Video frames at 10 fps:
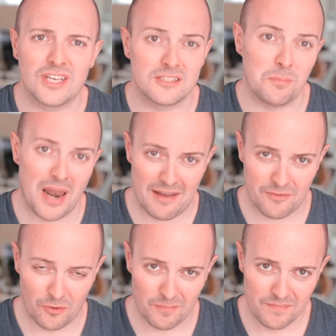just a
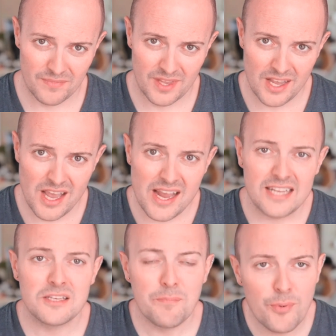platform.
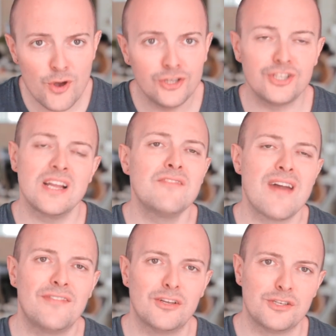It's a burgeoning
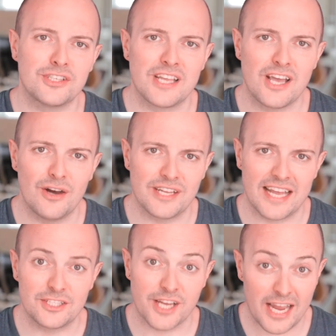revolution in coding
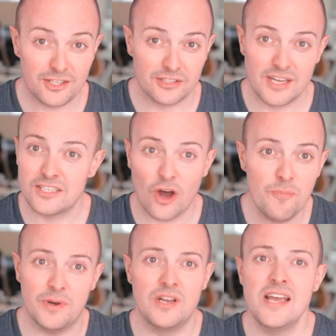education. It's
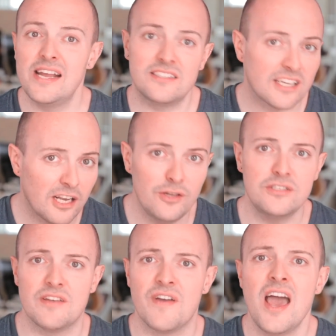open, it's
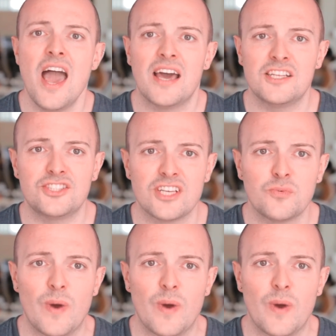inclusive, and it's just